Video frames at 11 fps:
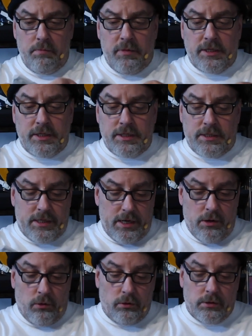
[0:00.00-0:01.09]
This is
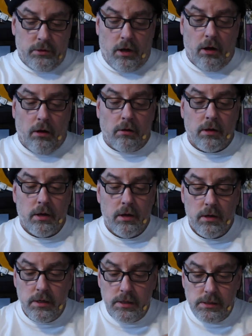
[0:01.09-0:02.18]
the old Hulk.
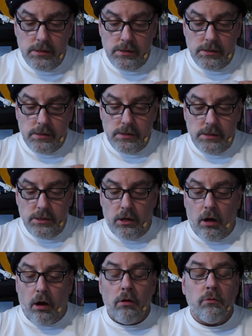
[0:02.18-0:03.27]
You know,
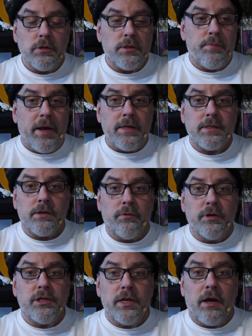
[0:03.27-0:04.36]
Hulk was based
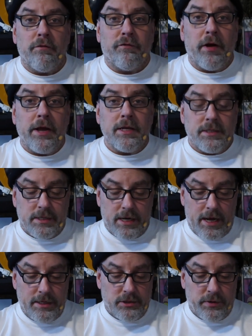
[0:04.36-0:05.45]
originally on
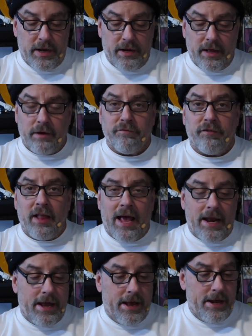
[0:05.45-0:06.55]
Frankenstein, so he had like a
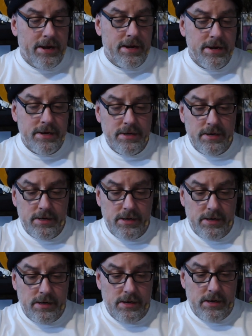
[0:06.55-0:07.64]
flat head.
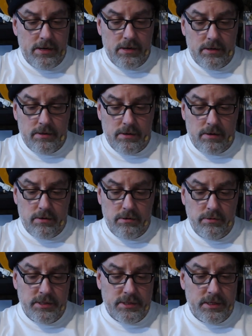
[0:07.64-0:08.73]
Oh,
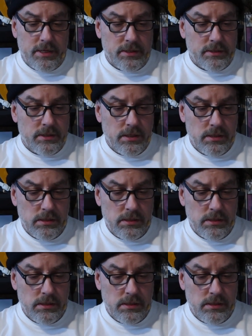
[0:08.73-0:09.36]
who is this?